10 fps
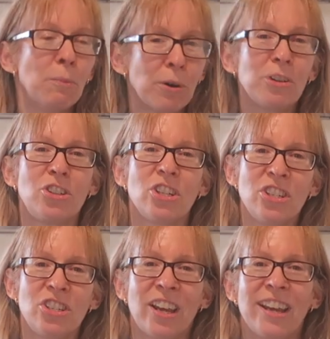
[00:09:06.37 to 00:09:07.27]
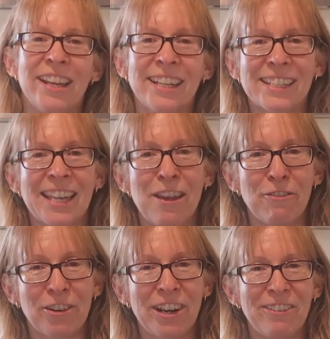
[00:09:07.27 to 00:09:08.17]
put ginger in a
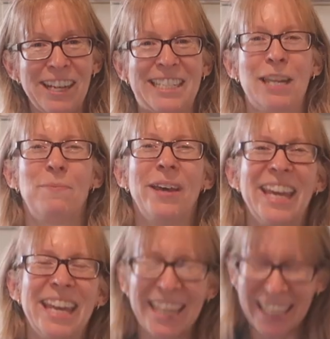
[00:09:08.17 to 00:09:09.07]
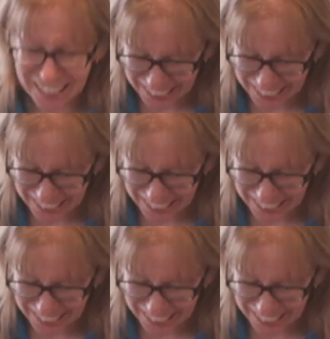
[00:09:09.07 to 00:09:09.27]
savoury recipe.